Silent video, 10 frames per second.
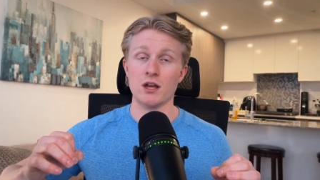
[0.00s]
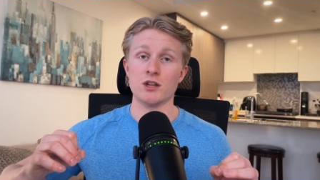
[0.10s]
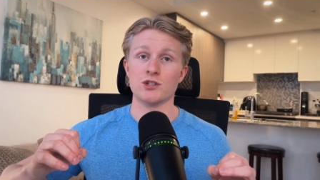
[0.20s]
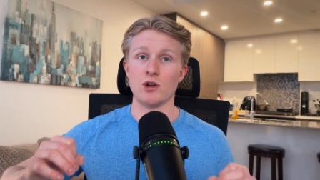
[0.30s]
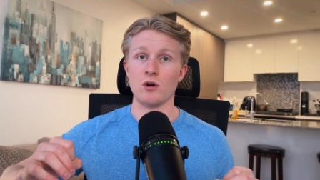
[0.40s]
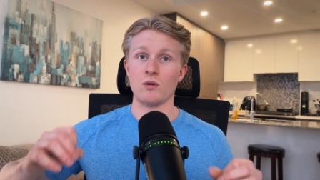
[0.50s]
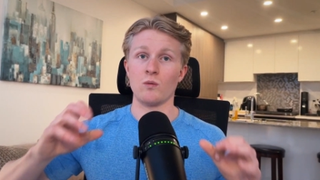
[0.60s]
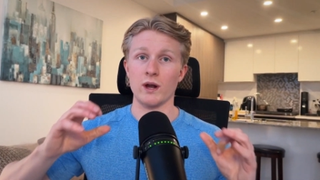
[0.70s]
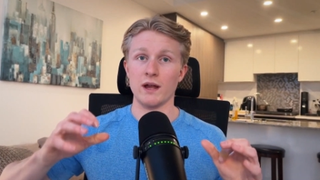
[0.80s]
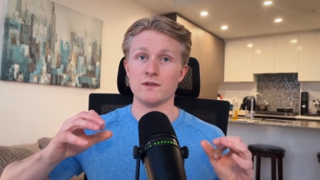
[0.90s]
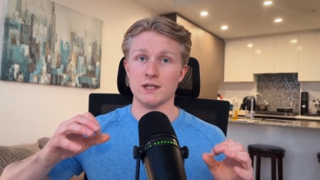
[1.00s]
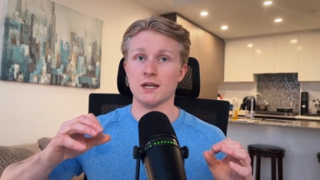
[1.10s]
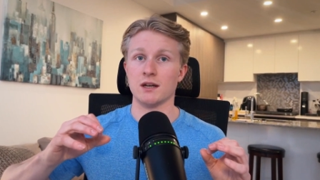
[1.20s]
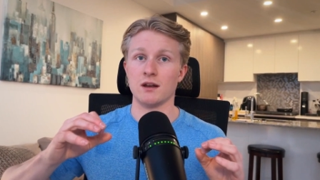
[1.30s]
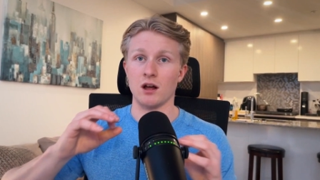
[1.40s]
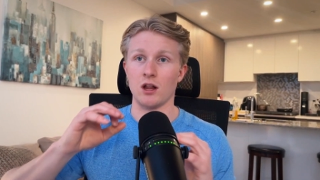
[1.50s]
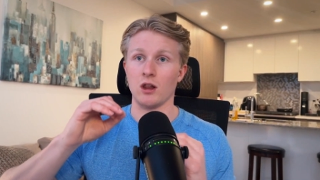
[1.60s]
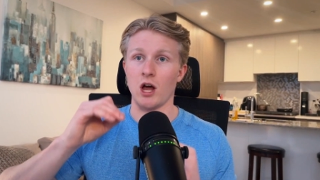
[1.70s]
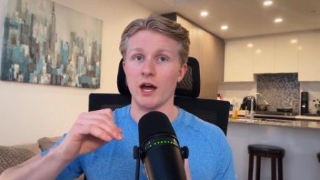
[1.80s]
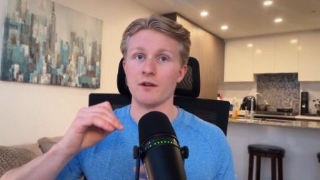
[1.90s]
So what I've seen a
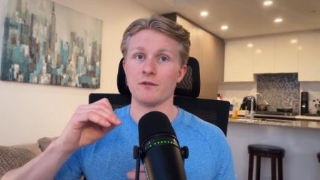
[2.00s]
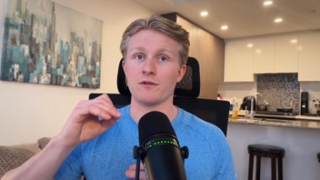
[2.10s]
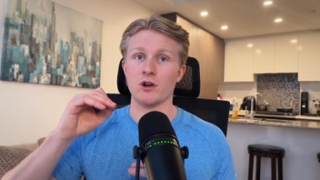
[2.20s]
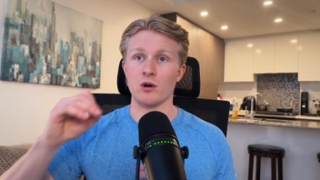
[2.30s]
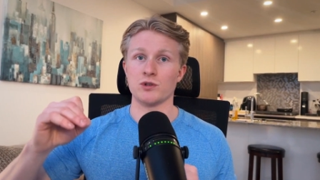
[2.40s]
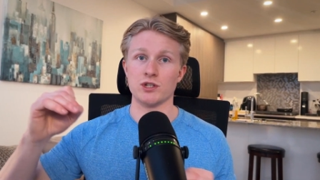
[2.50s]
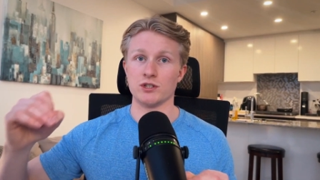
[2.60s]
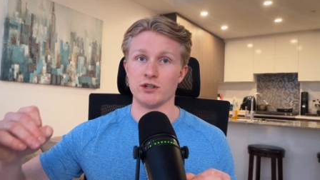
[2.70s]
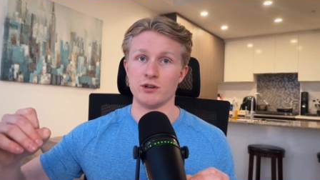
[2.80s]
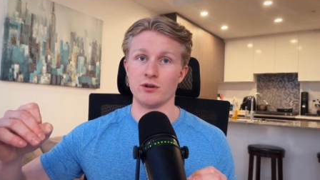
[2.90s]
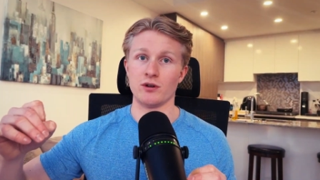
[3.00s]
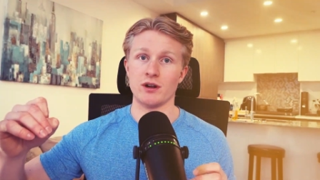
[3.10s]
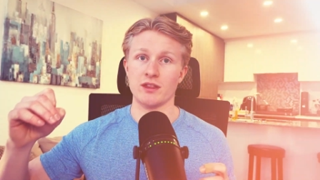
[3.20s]
lot of coaches do